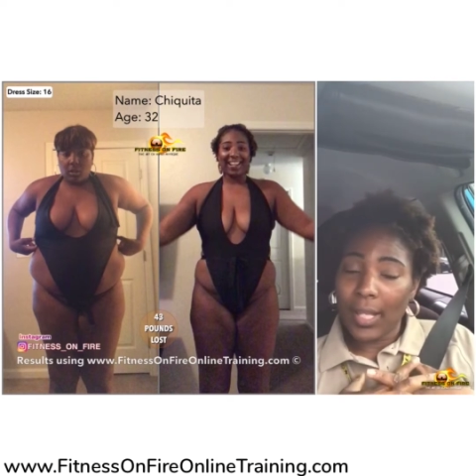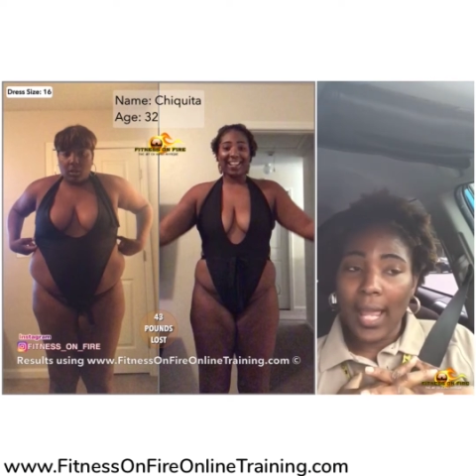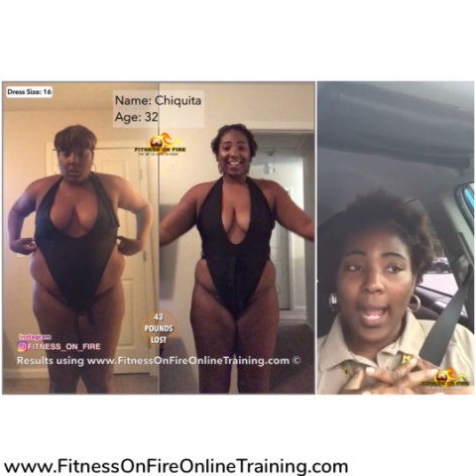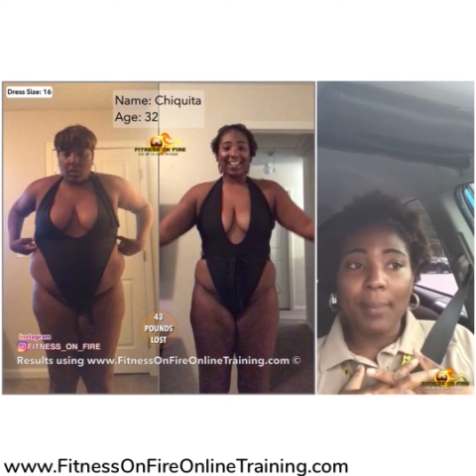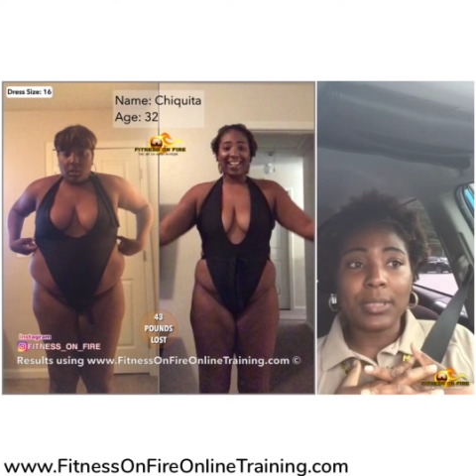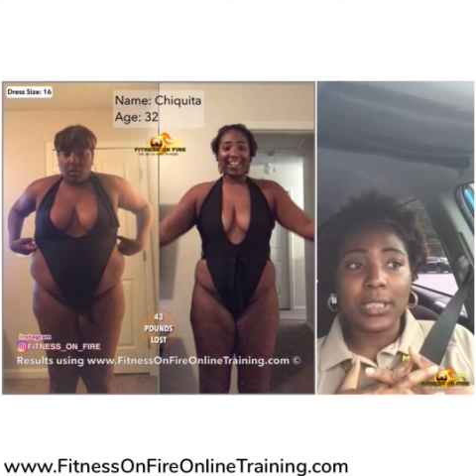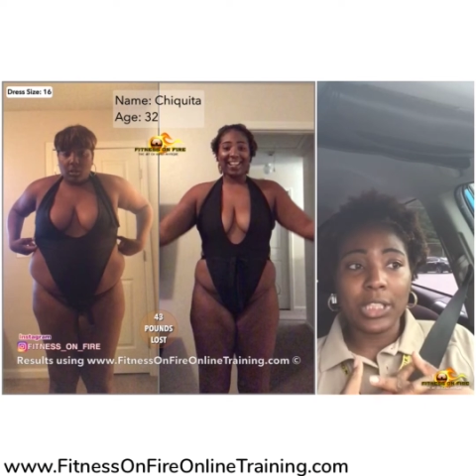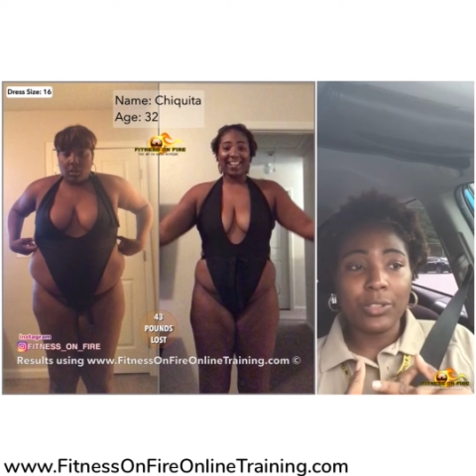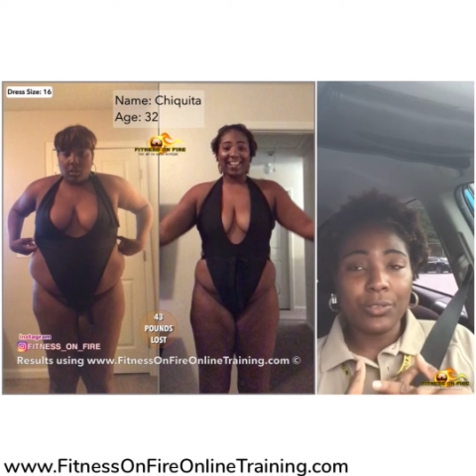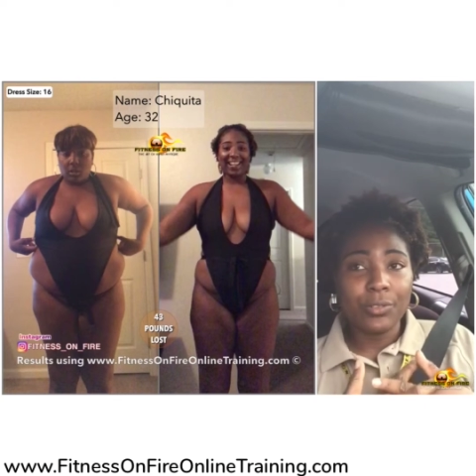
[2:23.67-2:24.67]
Like I'm
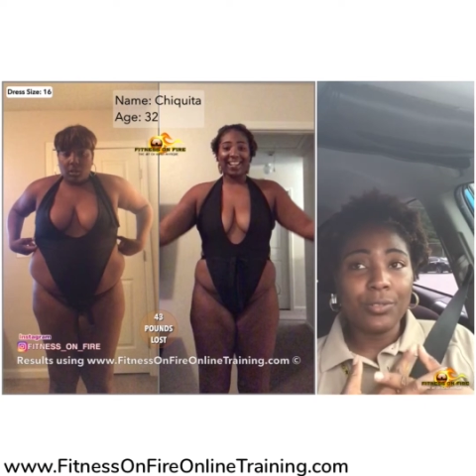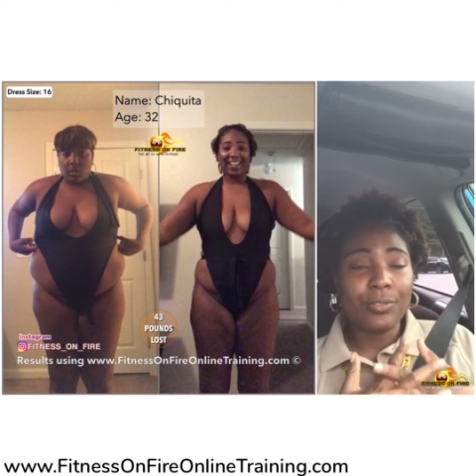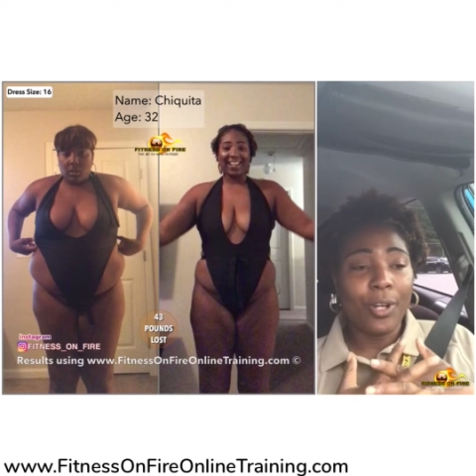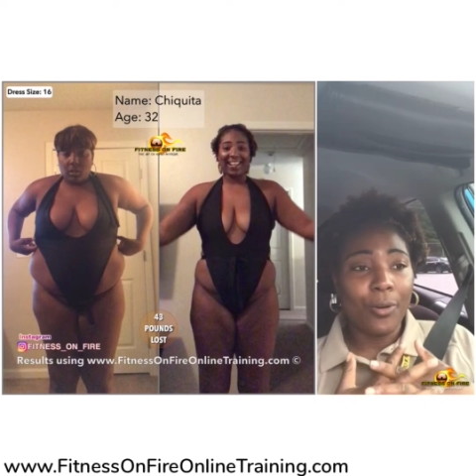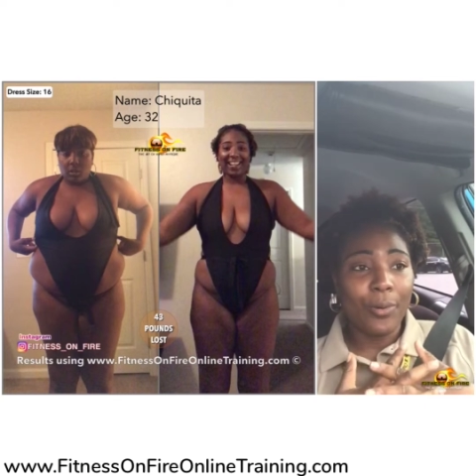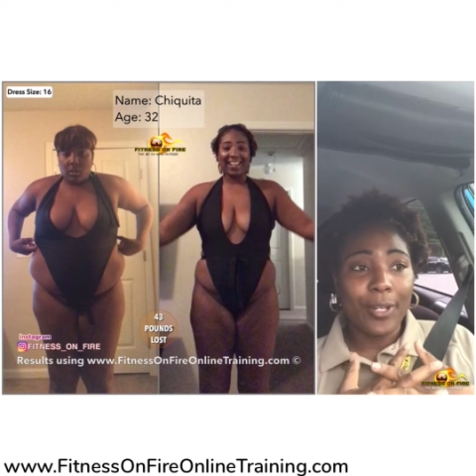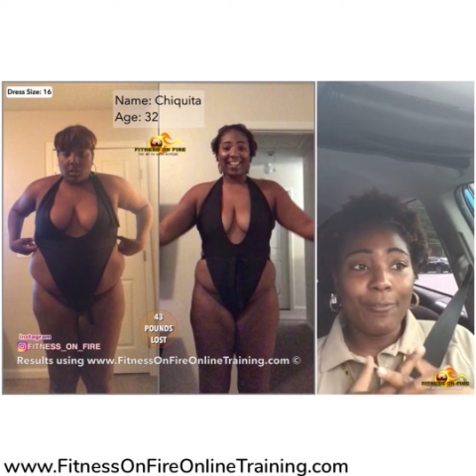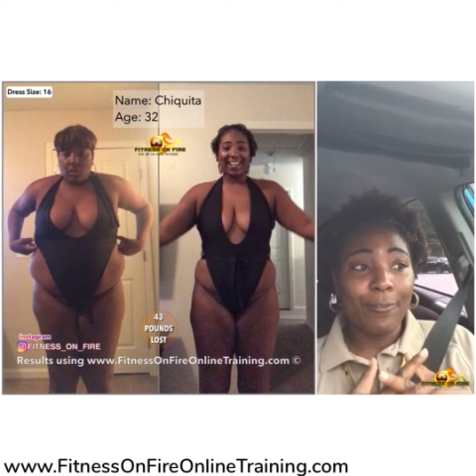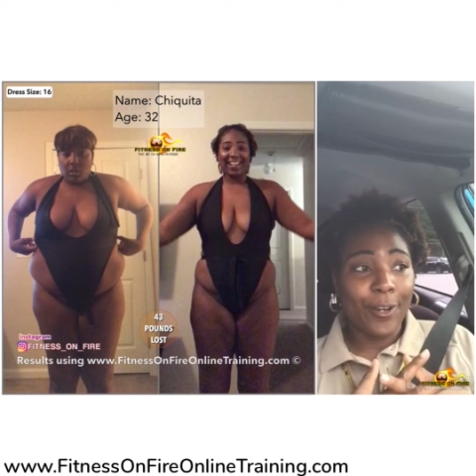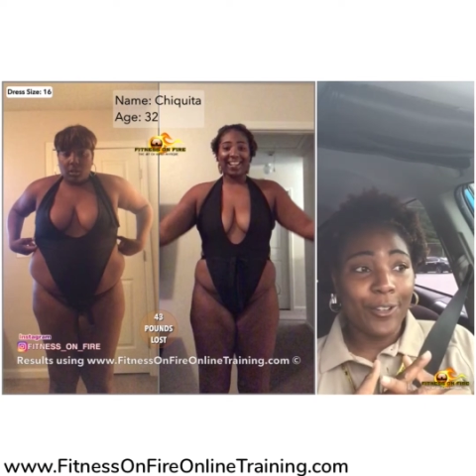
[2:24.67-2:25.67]
still going
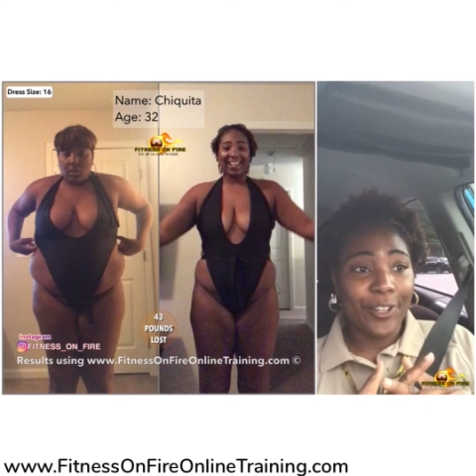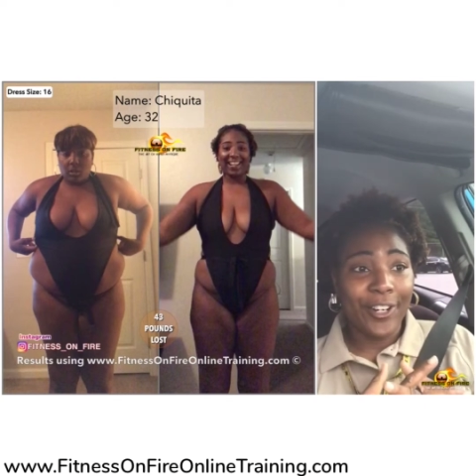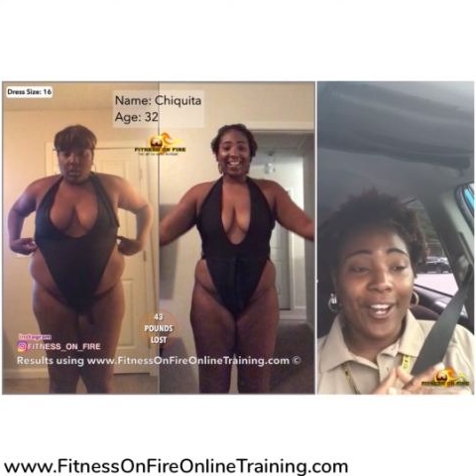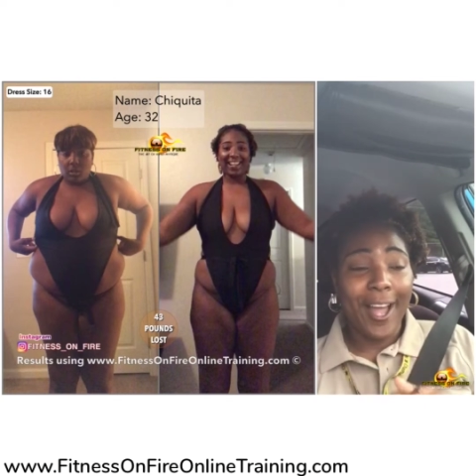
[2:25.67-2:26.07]
further.